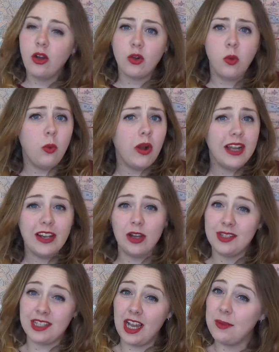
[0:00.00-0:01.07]
quite a lot
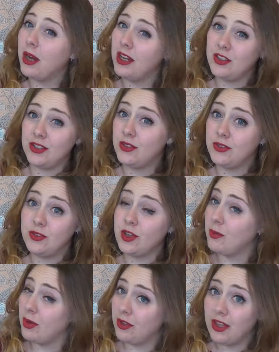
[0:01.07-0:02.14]
of the time I just
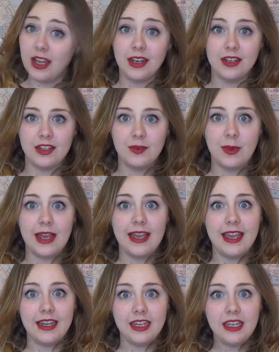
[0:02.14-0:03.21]
don't bother and I don't wear
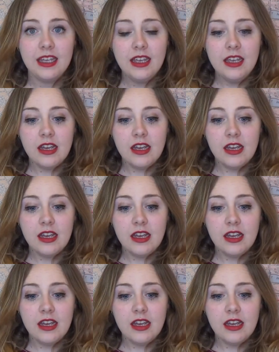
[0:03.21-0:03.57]
any.